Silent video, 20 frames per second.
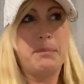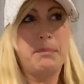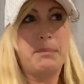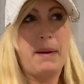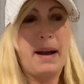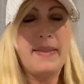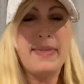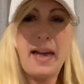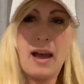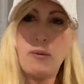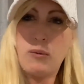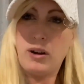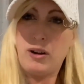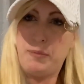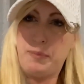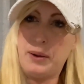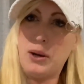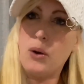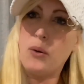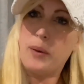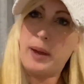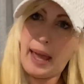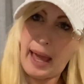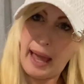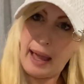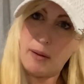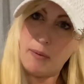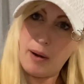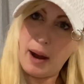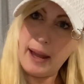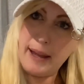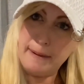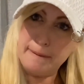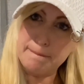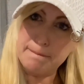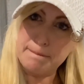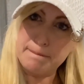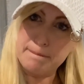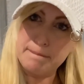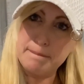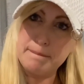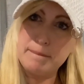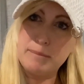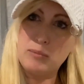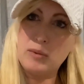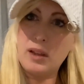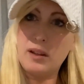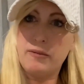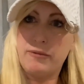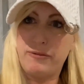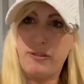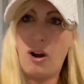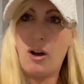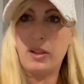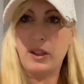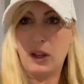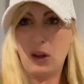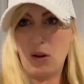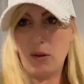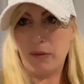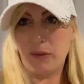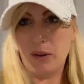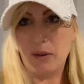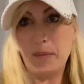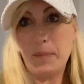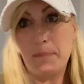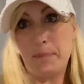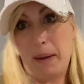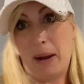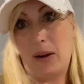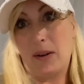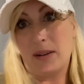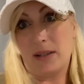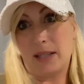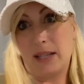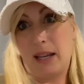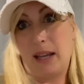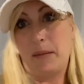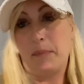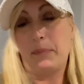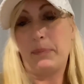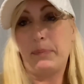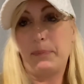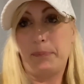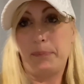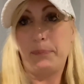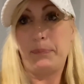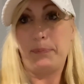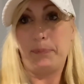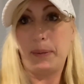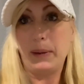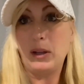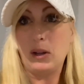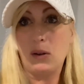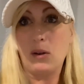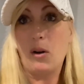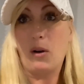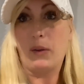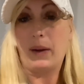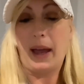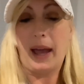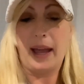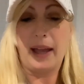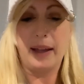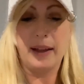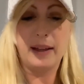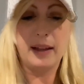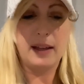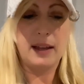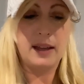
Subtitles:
And that would have been okay, right? Falling over, embarrassing, but you're okay.